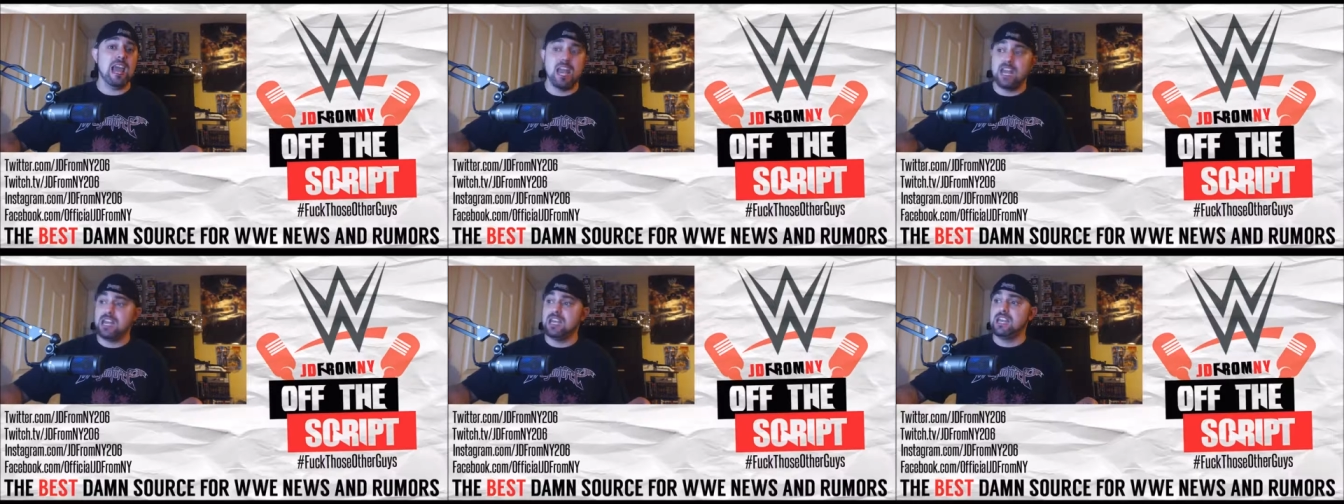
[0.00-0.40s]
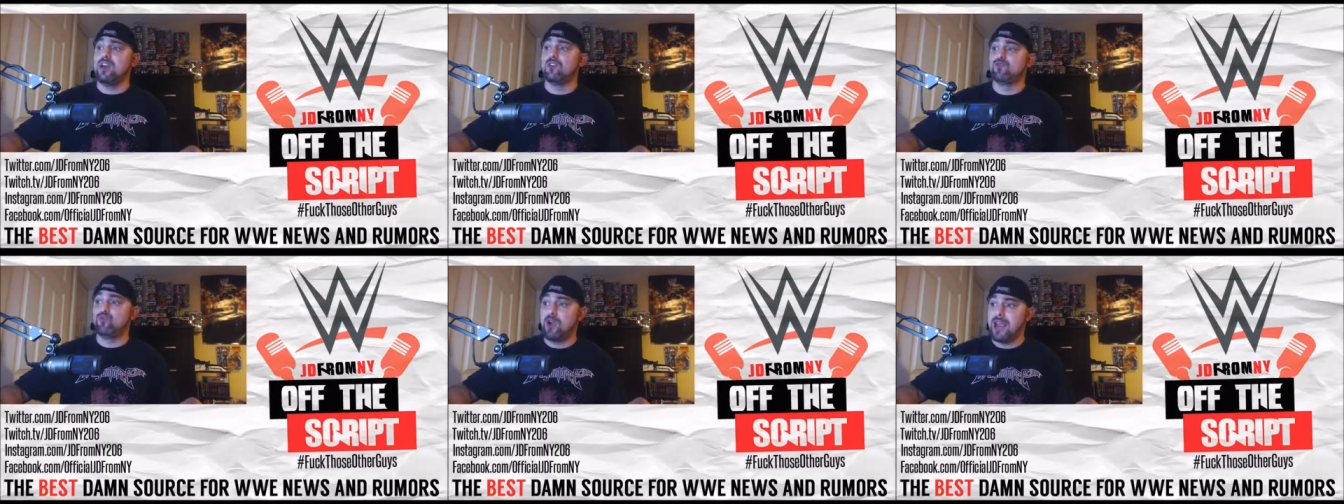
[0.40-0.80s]

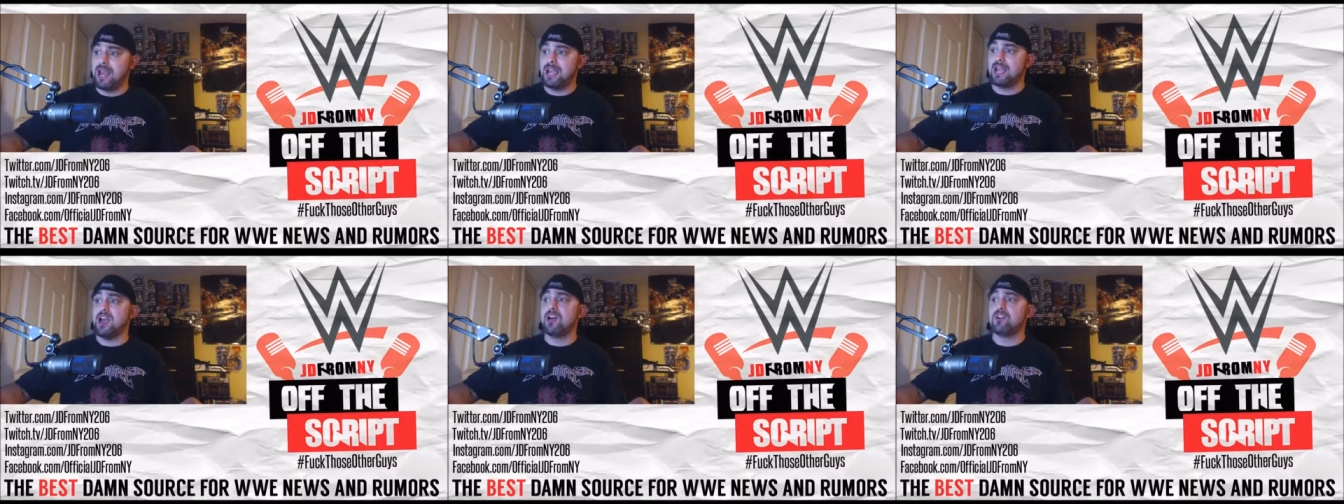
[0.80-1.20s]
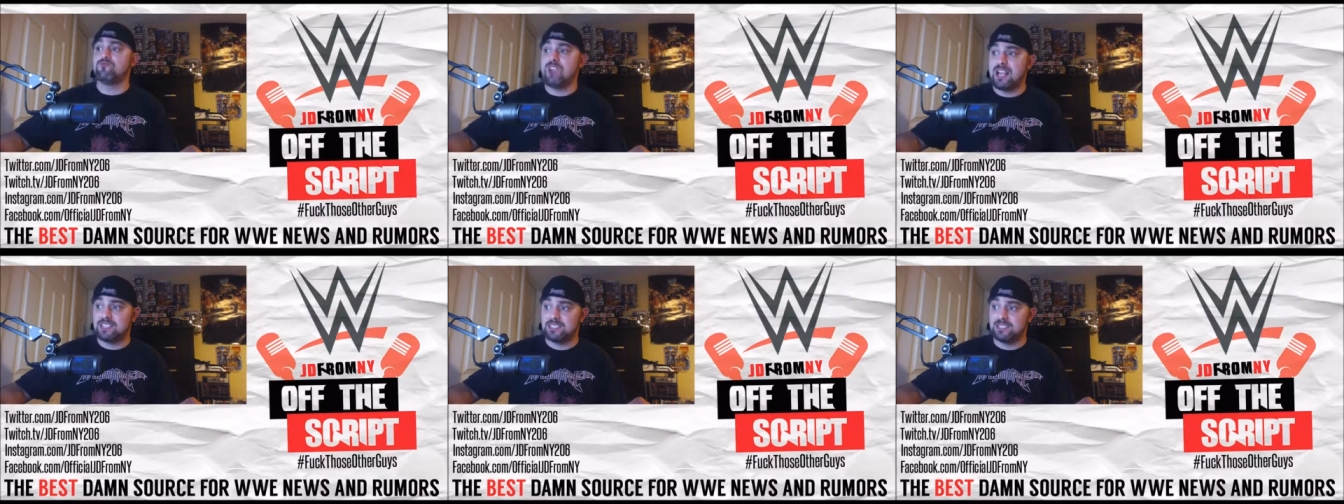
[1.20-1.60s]
in-ring
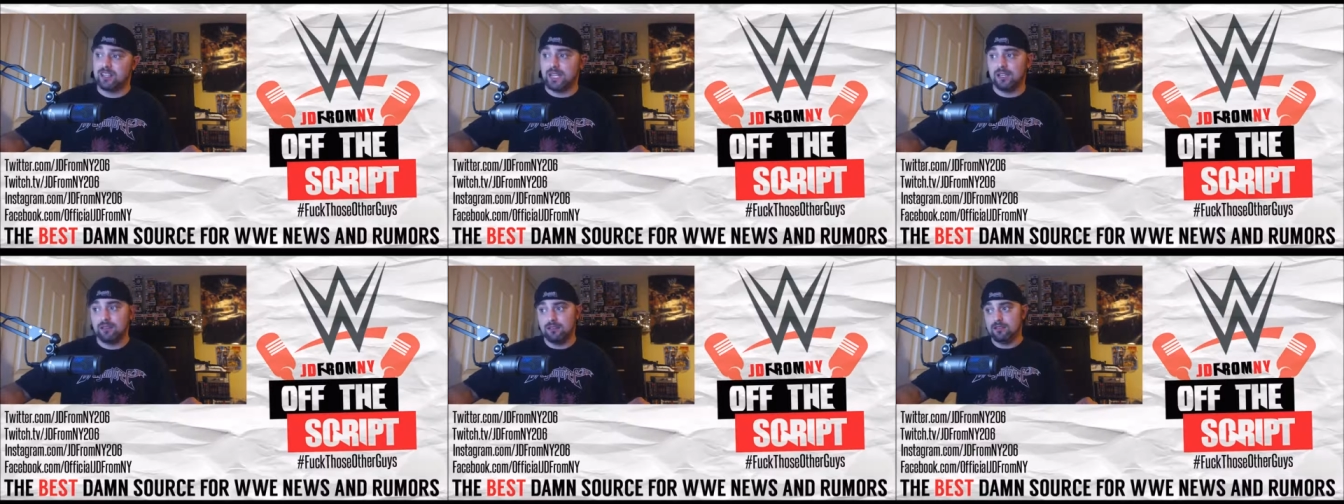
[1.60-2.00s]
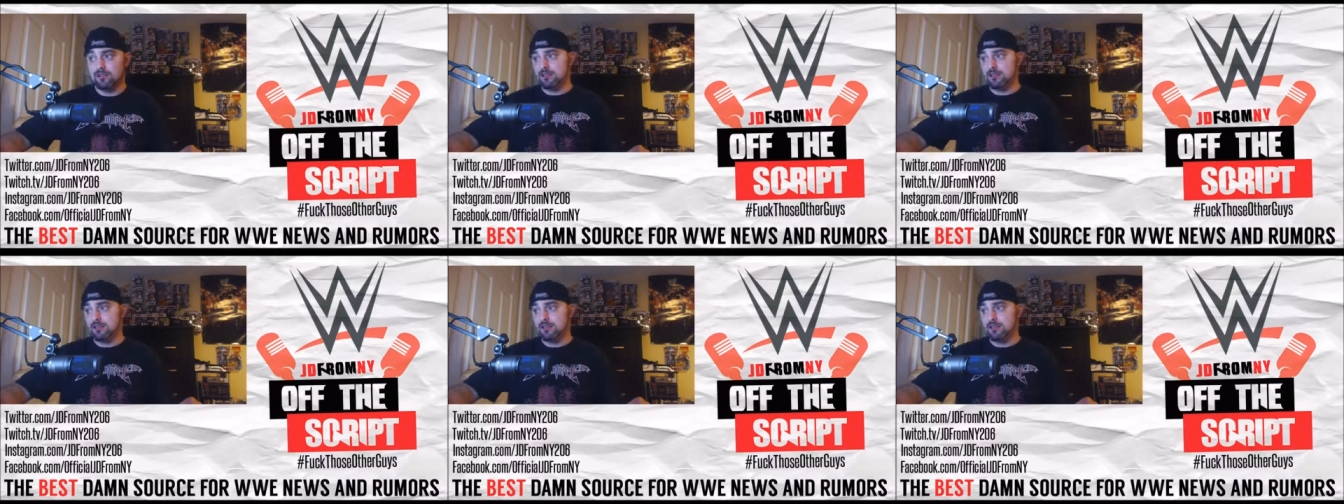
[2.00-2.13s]
wrestling.